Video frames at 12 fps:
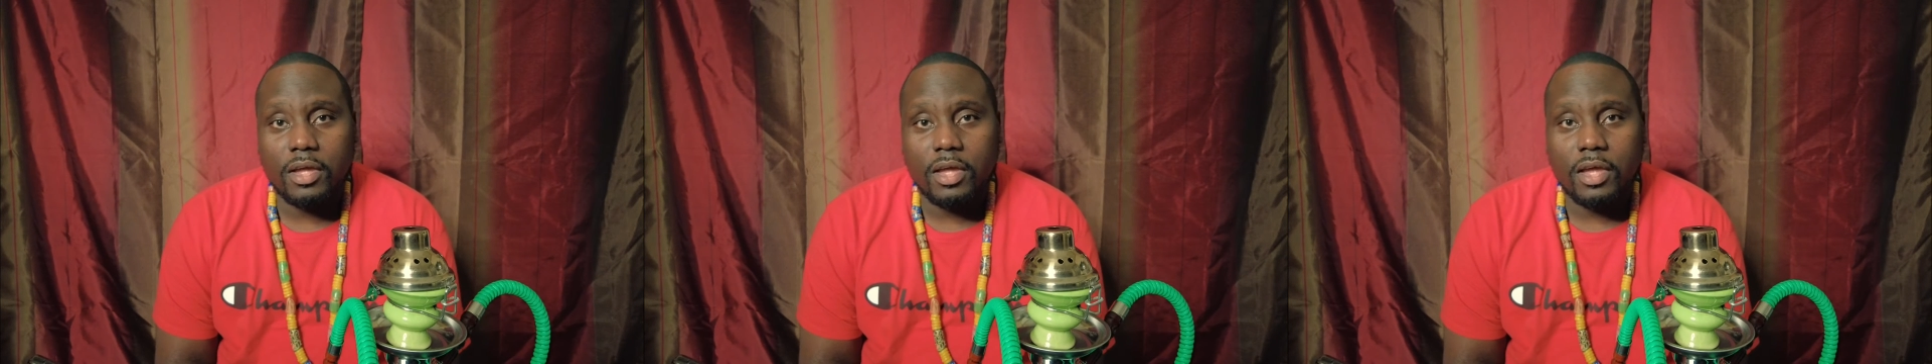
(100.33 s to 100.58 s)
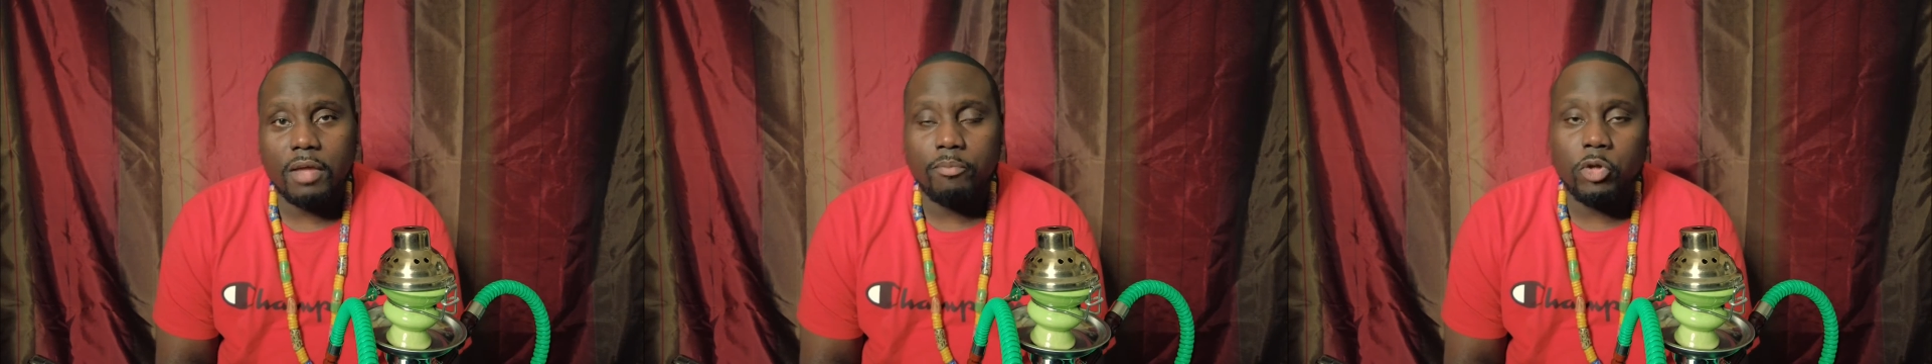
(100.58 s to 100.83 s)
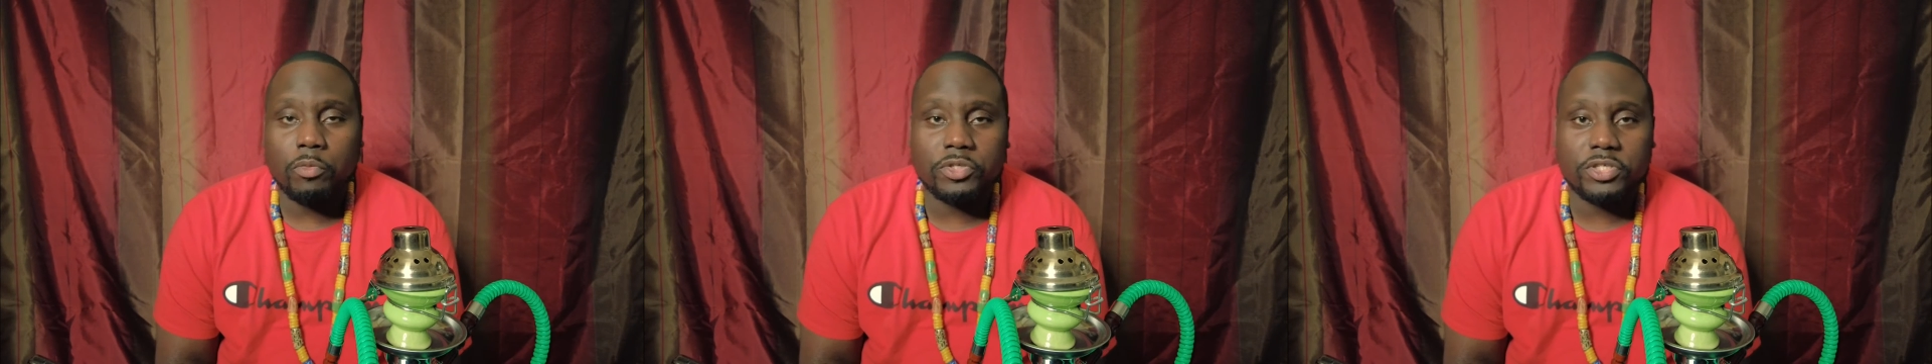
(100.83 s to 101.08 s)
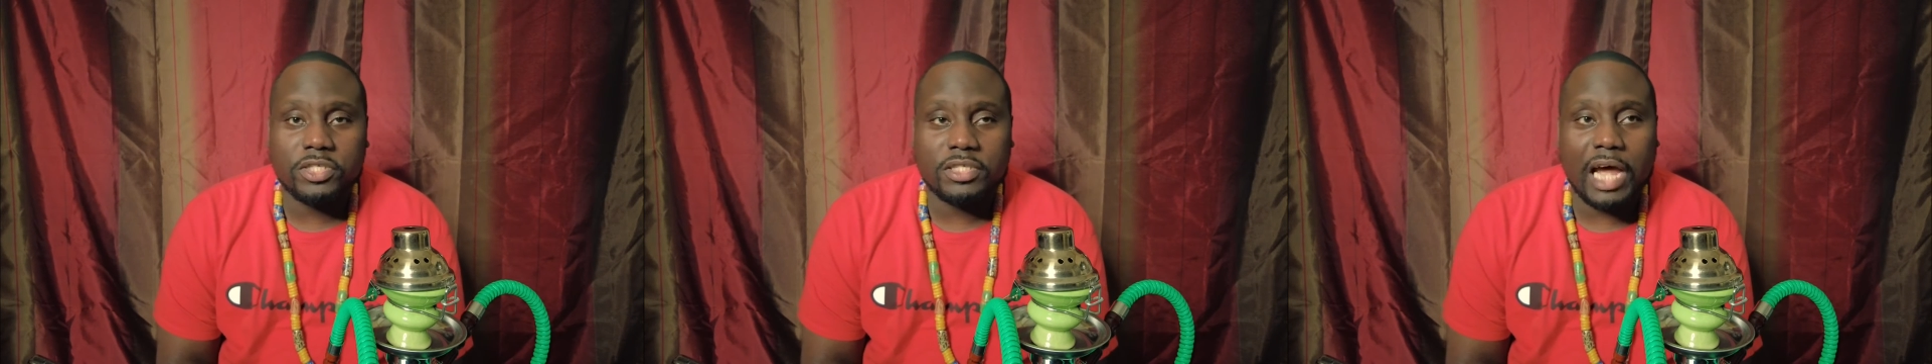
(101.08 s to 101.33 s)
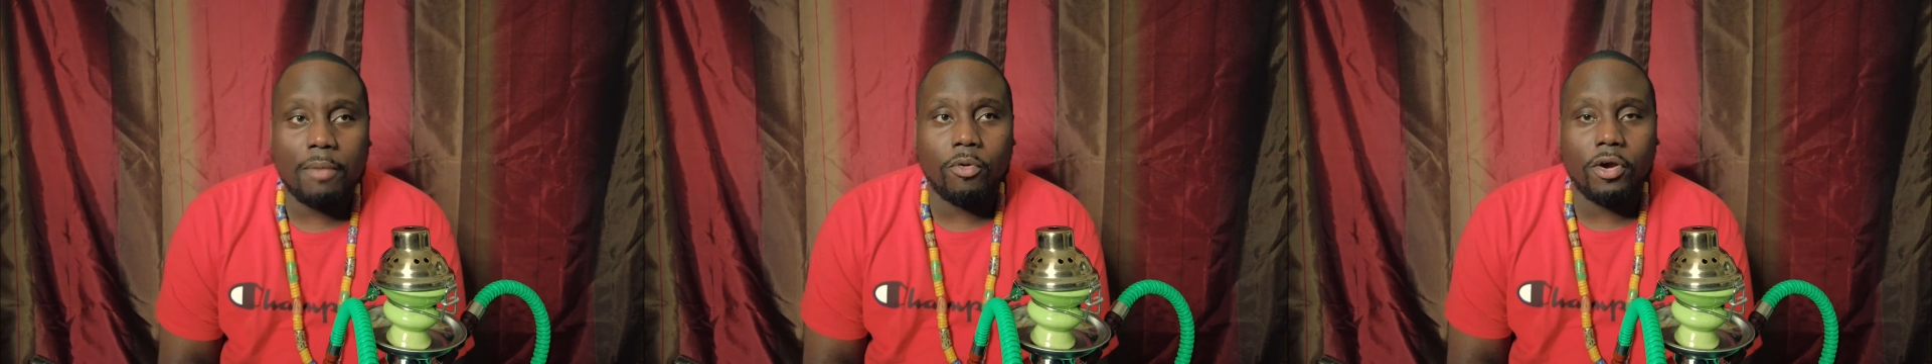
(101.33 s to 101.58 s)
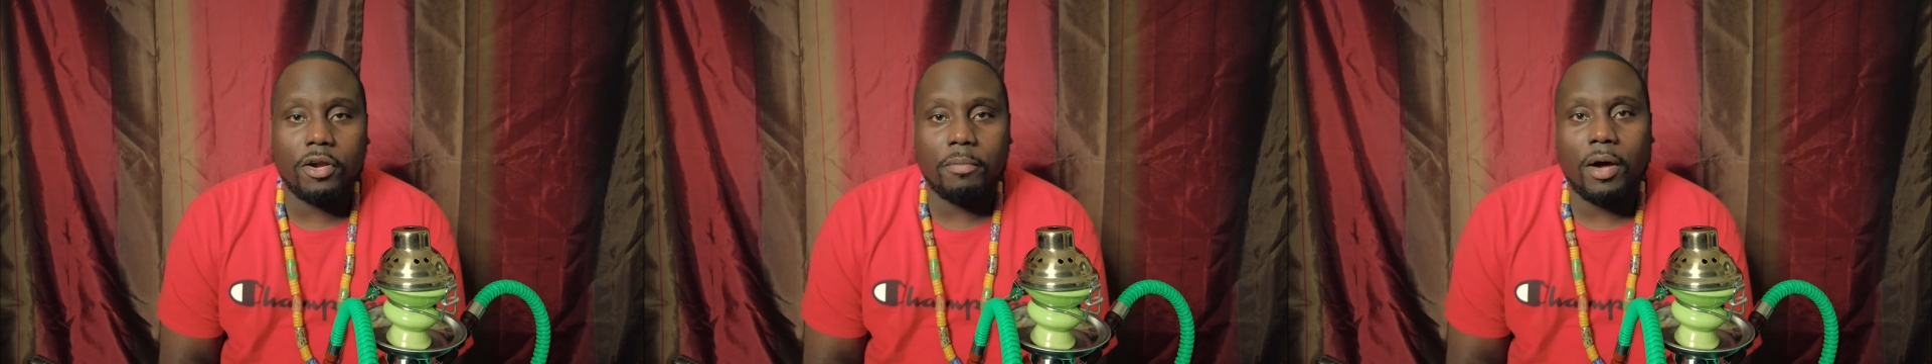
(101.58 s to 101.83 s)
And people should stop
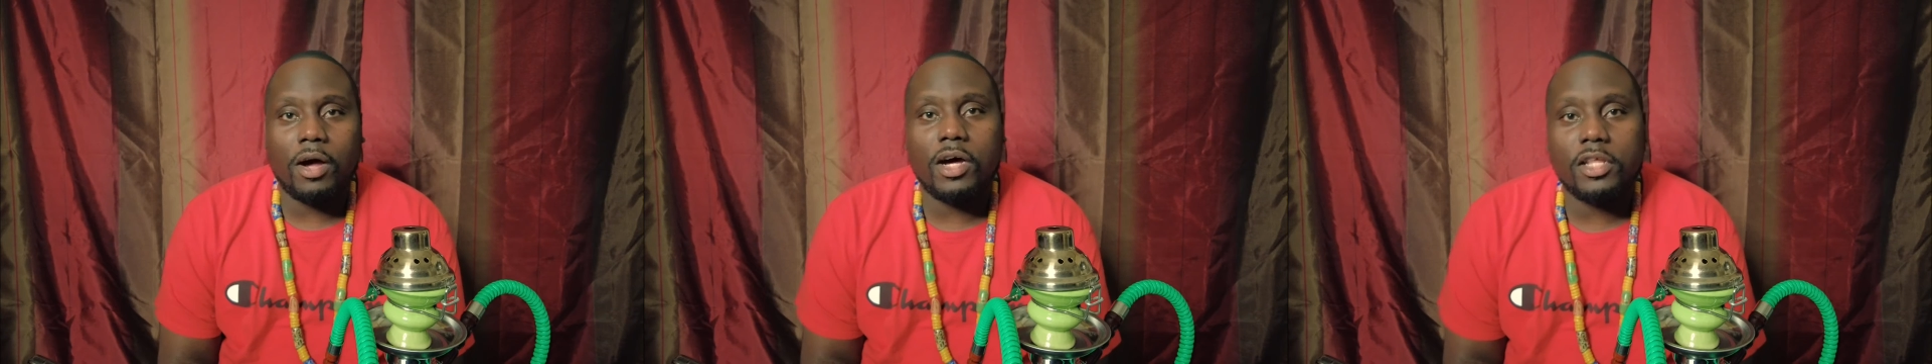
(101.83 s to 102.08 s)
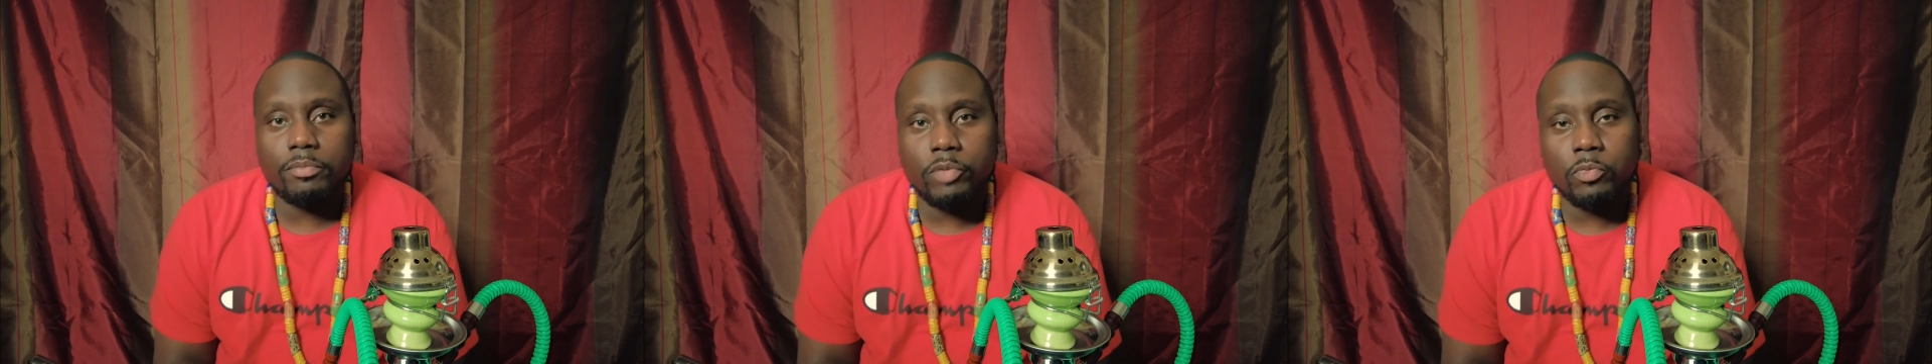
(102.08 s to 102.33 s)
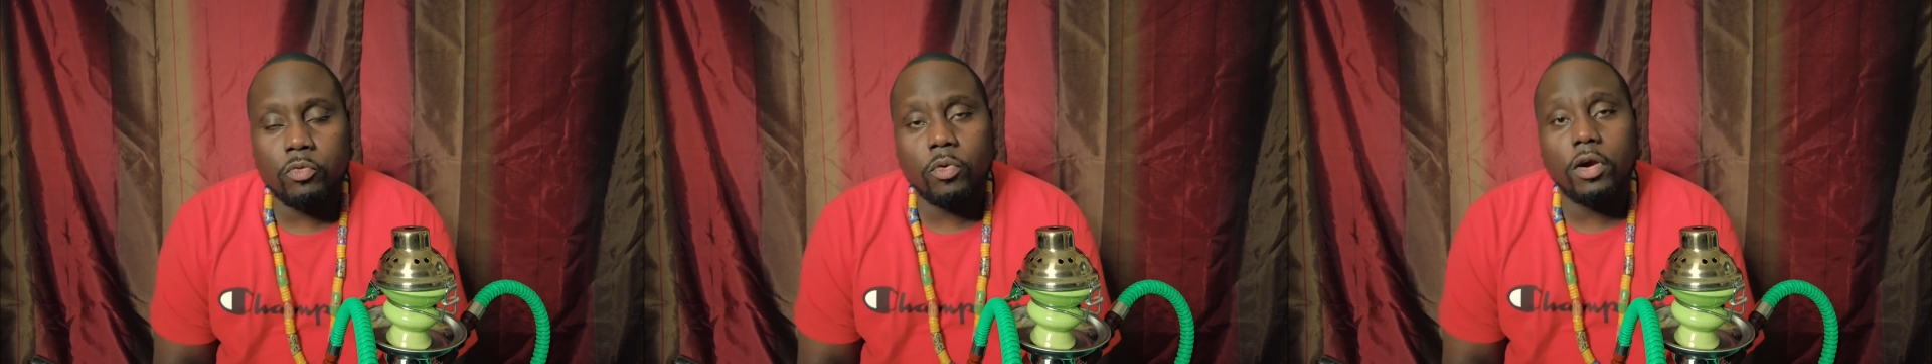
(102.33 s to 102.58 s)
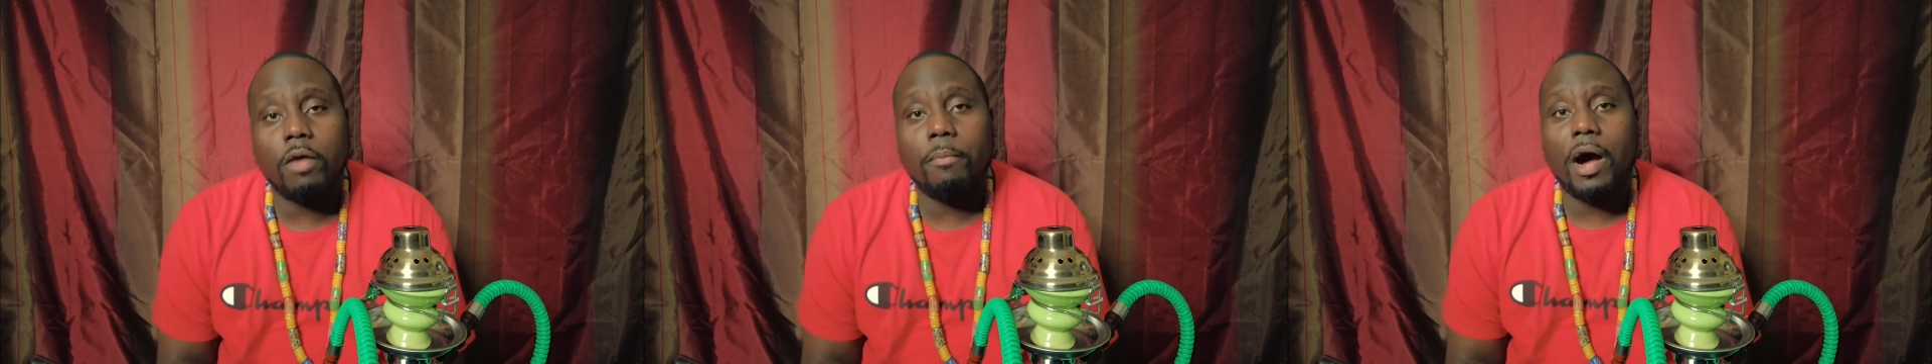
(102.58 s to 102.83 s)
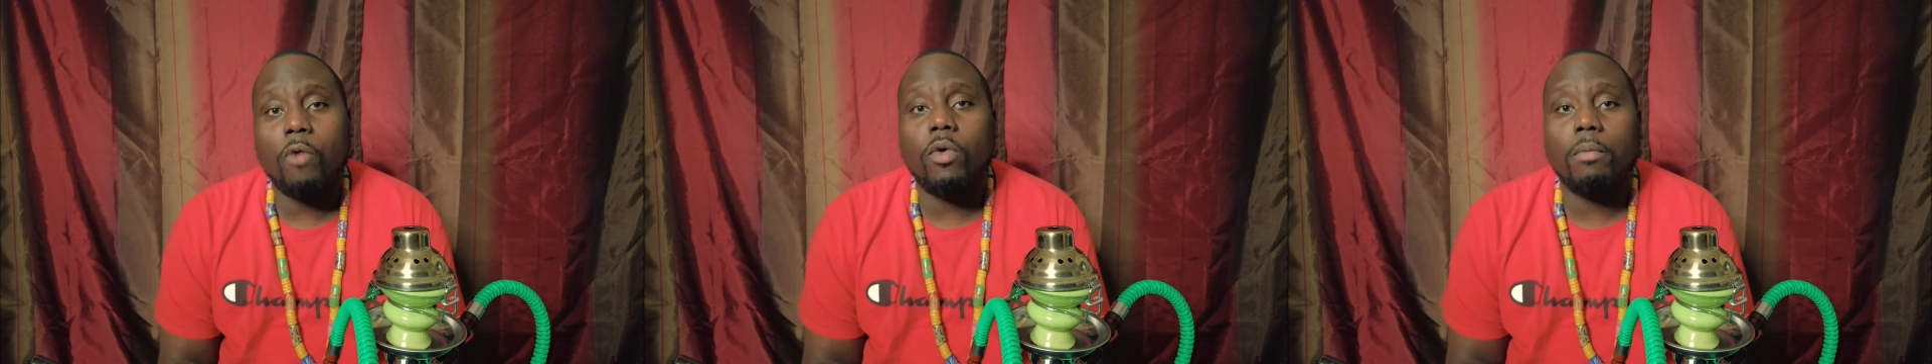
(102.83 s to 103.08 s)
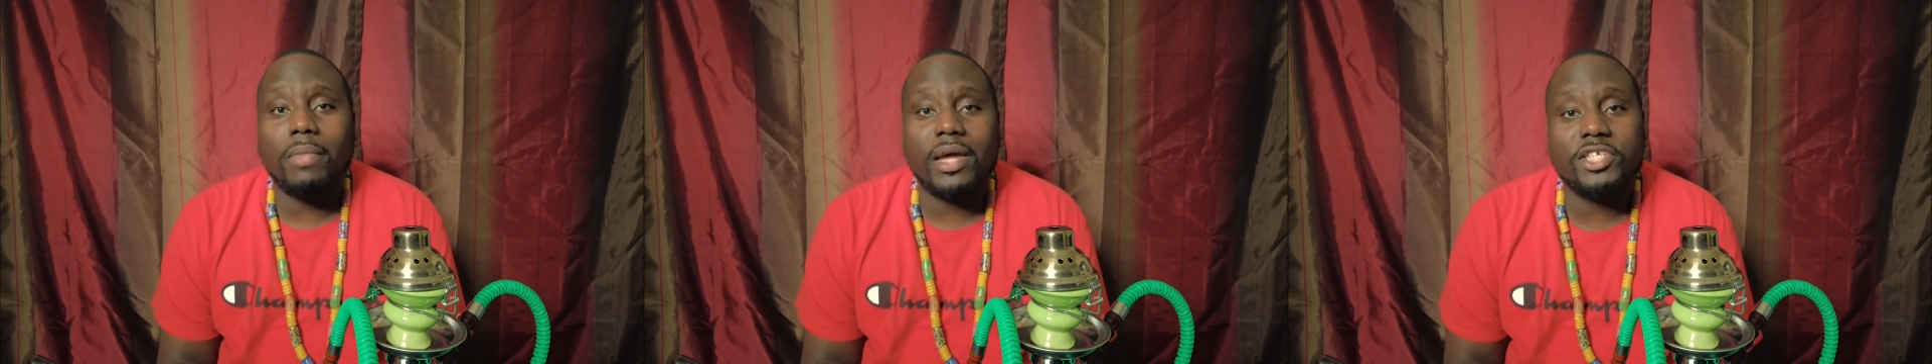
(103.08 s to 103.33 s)
worrying about other people. Worry about
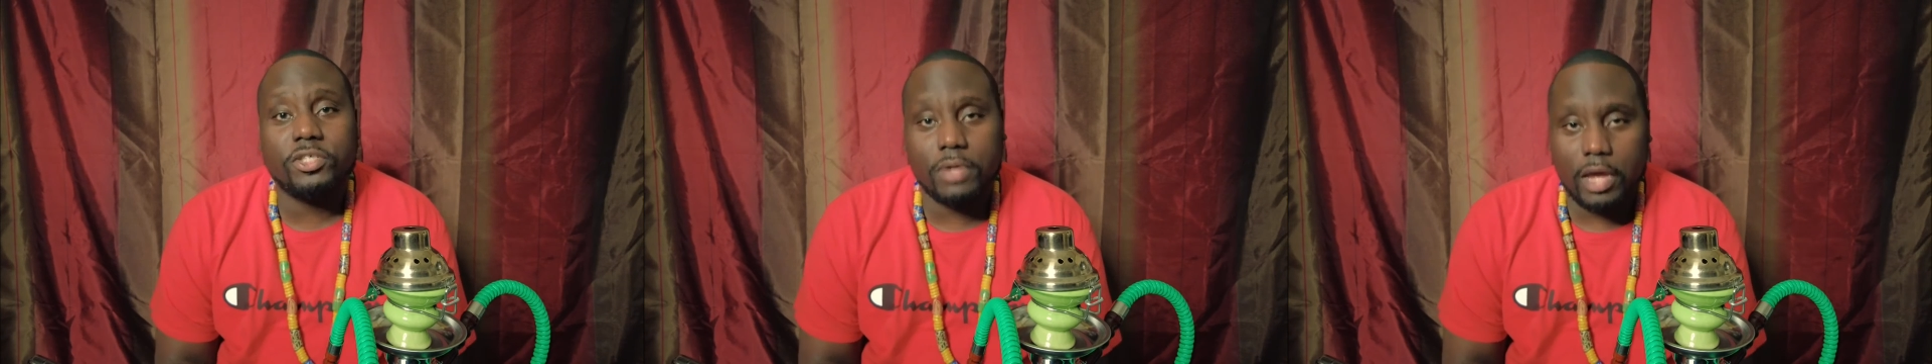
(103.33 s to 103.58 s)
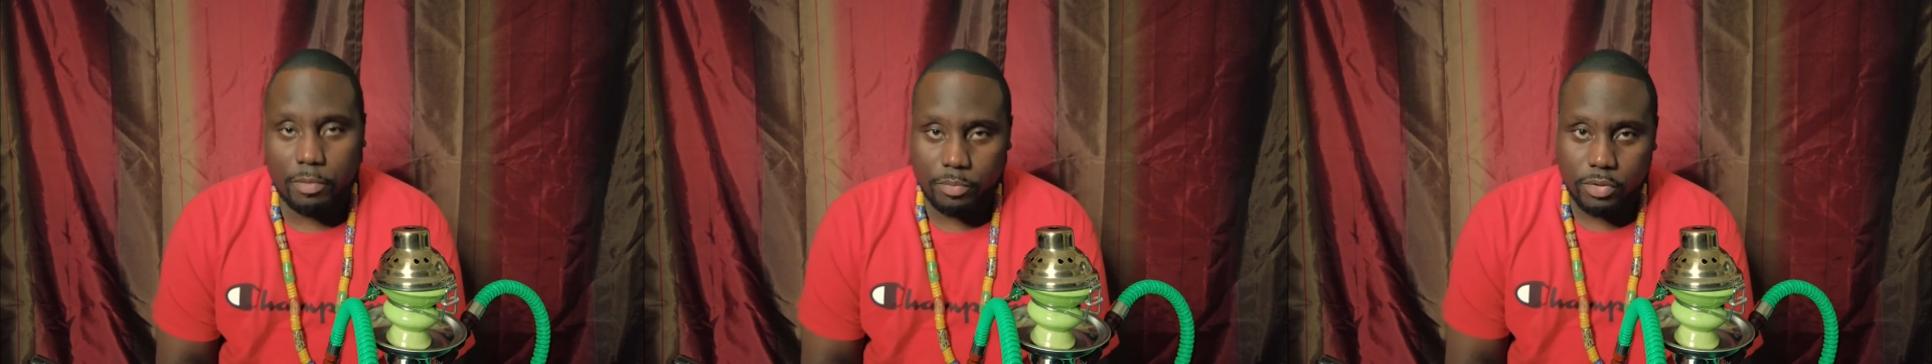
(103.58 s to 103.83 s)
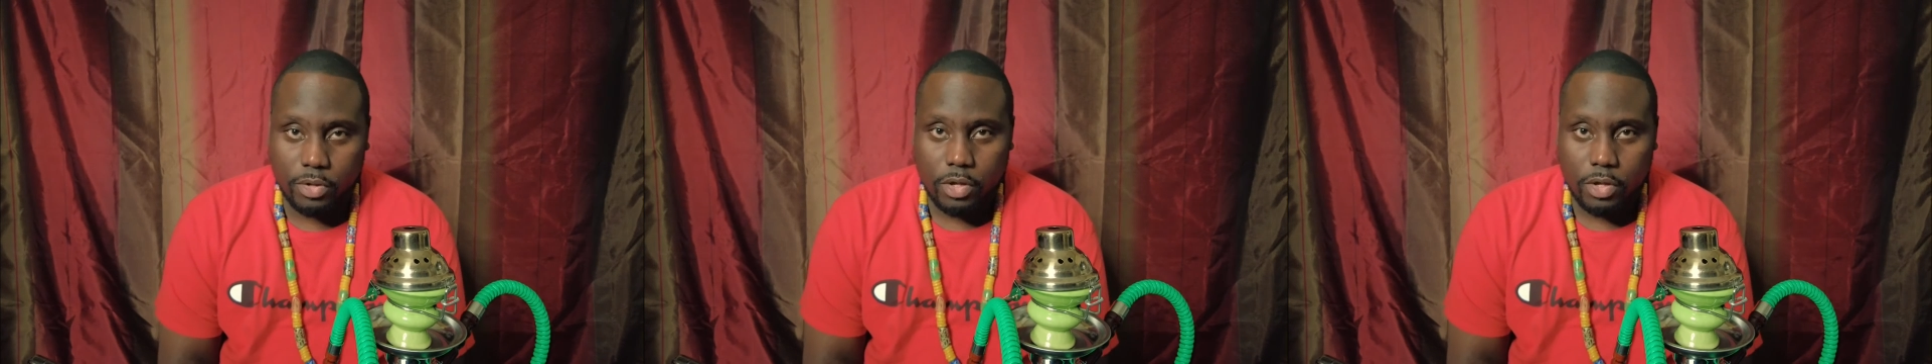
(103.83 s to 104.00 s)
what makes you happy.